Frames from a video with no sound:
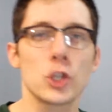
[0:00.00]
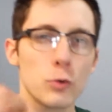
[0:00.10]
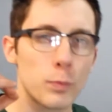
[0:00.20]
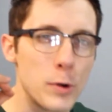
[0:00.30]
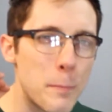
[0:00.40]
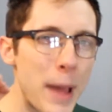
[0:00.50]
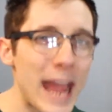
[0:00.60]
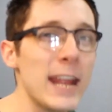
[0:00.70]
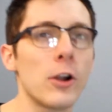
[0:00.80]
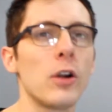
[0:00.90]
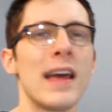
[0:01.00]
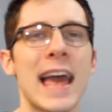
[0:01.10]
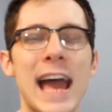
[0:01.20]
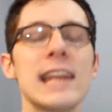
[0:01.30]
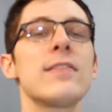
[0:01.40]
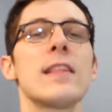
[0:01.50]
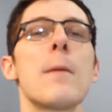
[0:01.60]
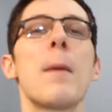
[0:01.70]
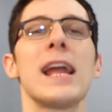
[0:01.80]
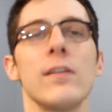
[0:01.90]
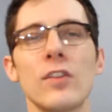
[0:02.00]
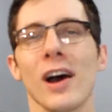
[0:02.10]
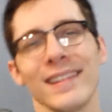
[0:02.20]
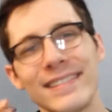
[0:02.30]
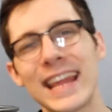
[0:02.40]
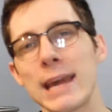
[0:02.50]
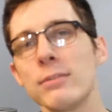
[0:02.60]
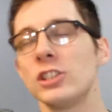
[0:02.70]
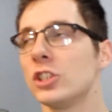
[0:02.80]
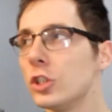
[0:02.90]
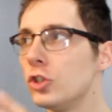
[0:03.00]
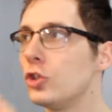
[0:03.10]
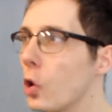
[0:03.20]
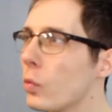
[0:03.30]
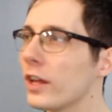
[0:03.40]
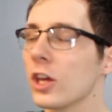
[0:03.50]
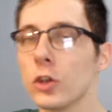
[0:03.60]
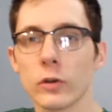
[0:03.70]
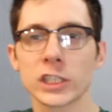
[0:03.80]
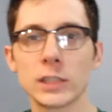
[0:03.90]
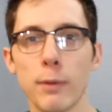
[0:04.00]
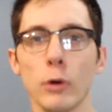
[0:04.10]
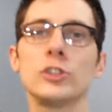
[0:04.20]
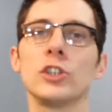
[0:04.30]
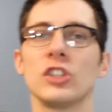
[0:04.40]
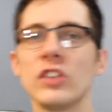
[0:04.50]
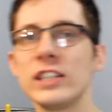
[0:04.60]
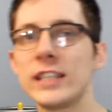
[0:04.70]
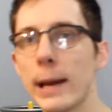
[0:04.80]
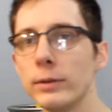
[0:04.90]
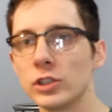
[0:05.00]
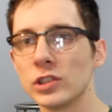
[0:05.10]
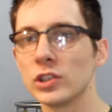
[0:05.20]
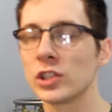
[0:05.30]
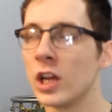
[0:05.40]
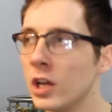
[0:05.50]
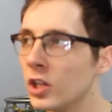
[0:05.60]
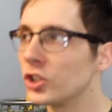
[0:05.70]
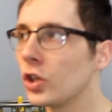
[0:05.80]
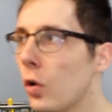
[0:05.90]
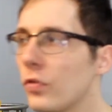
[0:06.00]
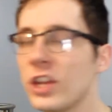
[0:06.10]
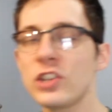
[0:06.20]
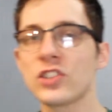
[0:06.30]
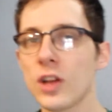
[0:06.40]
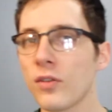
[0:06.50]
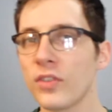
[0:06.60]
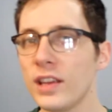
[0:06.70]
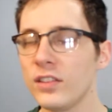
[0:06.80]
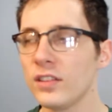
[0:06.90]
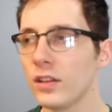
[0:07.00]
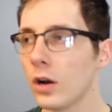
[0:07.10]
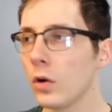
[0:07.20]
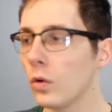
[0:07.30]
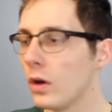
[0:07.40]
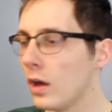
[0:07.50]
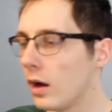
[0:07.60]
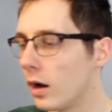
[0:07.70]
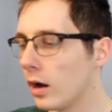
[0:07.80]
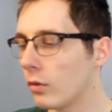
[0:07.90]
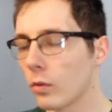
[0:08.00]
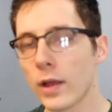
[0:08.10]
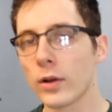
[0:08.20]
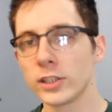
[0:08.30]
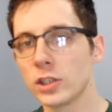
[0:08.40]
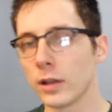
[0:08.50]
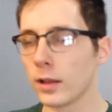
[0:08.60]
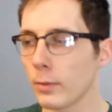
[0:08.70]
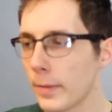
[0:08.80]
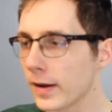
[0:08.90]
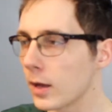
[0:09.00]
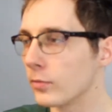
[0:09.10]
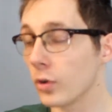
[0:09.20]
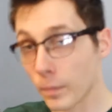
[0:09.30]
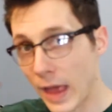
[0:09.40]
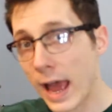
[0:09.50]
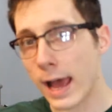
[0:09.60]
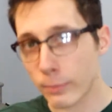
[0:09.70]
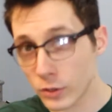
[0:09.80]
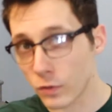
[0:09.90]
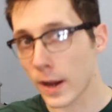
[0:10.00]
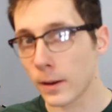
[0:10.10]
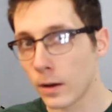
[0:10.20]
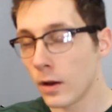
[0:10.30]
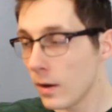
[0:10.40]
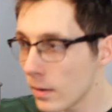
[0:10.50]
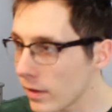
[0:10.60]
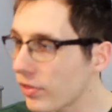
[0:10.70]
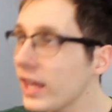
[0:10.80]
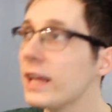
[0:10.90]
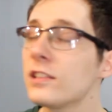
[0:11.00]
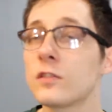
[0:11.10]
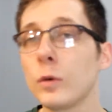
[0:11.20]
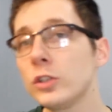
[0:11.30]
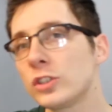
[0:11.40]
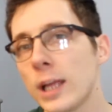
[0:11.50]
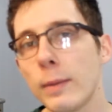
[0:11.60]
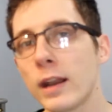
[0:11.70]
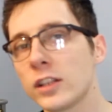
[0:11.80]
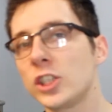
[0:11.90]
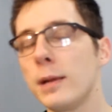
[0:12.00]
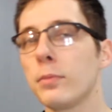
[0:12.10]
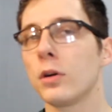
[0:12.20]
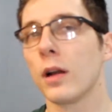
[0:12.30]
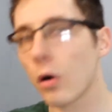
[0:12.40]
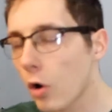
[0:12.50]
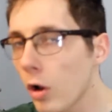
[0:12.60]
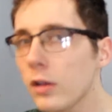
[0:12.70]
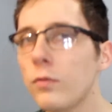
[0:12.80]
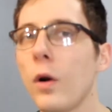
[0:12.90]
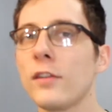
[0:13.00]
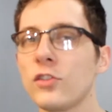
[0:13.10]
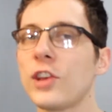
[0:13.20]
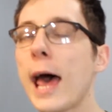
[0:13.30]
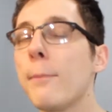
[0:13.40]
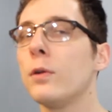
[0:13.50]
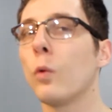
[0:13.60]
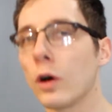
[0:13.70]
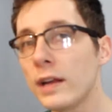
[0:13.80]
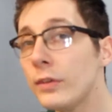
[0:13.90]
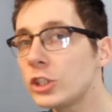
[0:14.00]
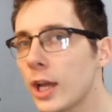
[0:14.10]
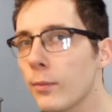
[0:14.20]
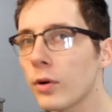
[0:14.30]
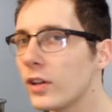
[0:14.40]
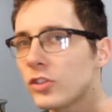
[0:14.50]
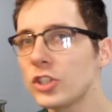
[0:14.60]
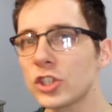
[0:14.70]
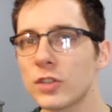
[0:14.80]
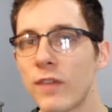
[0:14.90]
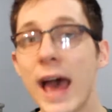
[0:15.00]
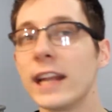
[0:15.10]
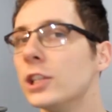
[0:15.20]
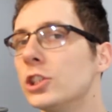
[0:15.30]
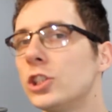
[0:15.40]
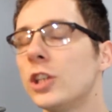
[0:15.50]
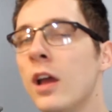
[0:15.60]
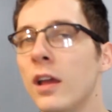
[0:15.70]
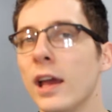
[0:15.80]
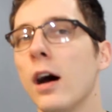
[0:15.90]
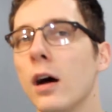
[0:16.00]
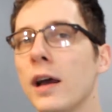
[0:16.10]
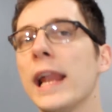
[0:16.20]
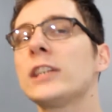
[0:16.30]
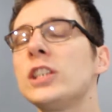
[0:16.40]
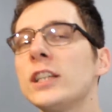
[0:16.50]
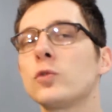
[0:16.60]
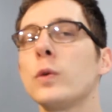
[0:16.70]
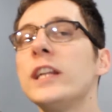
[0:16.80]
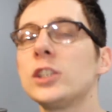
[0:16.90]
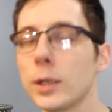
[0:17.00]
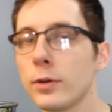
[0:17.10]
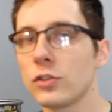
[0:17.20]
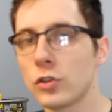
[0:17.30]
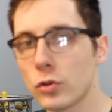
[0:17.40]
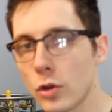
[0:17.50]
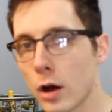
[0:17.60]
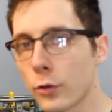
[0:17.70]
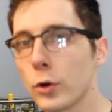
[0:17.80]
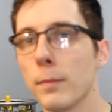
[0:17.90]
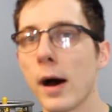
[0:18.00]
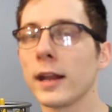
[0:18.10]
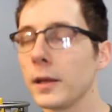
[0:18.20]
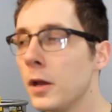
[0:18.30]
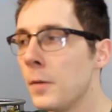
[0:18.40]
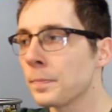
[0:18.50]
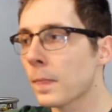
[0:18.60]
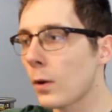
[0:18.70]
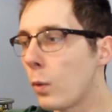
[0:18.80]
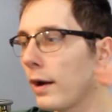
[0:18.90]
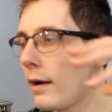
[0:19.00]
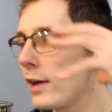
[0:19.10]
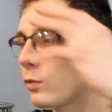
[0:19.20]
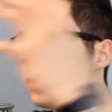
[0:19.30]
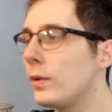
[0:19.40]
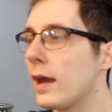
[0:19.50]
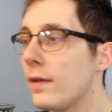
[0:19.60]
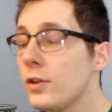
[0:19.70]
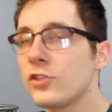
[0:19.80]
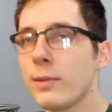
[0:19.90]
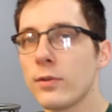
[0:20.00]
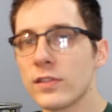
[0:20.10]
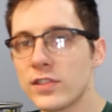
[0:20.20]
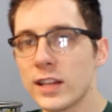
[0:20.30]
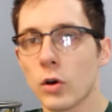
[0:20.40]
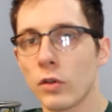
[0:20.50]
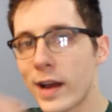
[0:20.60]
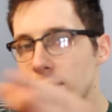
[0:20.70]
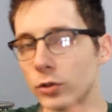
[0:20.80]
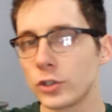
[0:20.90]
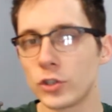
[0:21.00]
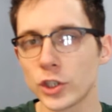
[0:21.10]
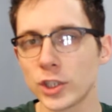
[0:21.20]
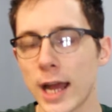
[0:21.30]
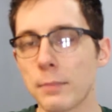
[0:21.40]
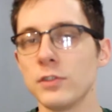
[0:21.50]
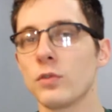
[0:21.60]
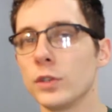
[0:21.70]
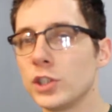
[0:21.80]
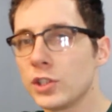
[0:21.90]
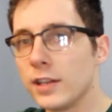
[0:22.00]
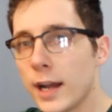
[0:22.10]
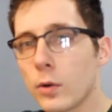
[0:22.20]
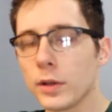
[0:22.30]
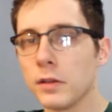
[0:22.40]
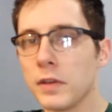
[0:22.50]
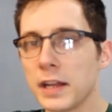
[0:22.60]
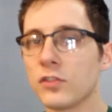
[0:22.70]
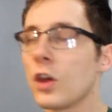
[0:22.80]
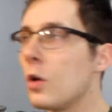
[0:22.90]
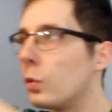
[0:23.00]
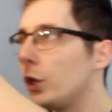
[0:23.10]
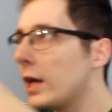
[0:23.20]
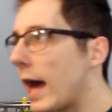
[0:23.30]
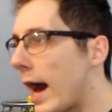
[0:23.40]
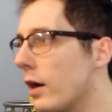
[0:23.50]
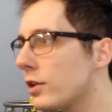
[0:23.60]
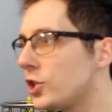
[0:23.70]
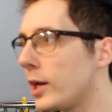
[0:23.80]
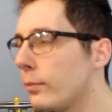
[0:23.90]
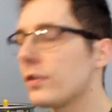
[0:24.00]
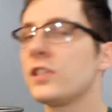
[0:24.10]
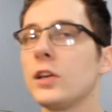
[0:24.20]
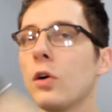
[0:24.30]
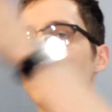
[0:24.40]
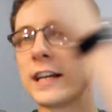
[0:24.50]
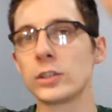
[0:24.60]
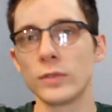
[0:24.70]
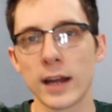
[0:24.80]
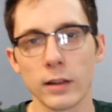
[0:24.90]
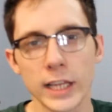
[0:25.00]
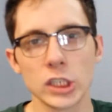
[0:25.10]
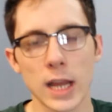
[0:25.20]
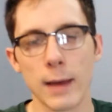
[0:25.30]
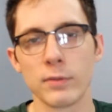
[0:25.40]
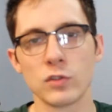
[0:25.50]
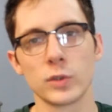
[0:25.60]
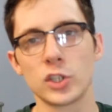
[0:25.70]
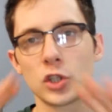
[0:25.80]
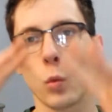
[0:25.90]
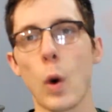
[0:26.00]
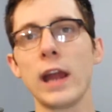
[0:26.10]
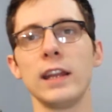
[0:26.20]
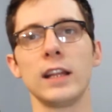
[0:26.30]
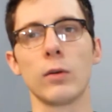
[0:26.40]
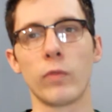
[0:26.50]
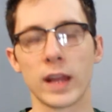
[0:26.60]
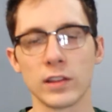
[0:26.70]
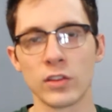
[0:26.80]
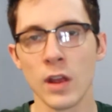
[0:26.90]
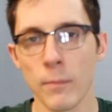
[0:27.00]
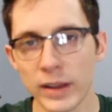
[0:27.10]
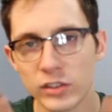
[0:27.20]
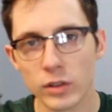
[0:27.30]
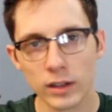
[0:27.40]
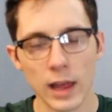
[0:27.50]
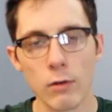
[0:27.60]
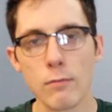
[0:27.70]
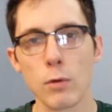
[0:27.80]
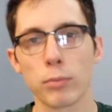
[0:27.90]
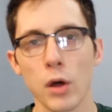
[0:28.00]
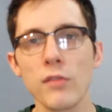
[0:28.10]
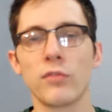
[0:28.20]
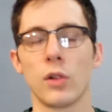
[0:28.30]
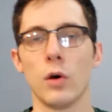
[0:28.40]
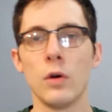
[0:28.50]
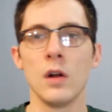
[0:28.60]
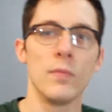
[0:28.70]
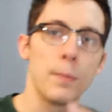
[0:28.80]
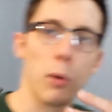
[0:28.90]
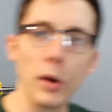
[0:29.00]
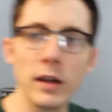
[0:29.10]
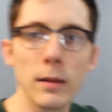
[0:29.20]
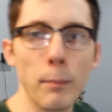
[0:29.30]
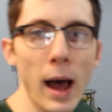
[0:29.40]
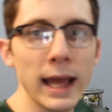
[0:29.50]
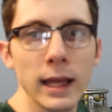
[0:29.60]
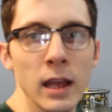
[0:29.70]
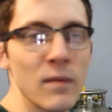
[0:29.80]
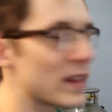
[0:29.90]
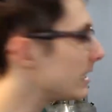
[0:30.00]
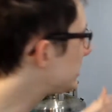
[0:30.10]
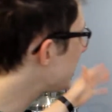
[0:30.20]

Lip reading: to prepare anything that might have gotten damaged during your exposure to these temperatures. So this stuff isn't, let me back up. So that happens, right? The thing is, when you step out of the chamber, all of what just happened while in the chamber doesn't just vanish. It actually gets redistributed through your body. Whereas when you get in the chamber, this thing called vasoconstriction happens, which is the narrowing of the veins. When you get out of the chamber, this thing called vasodilation happens, which is the widening of veins, basically allowing more blood flow. The point of the bike is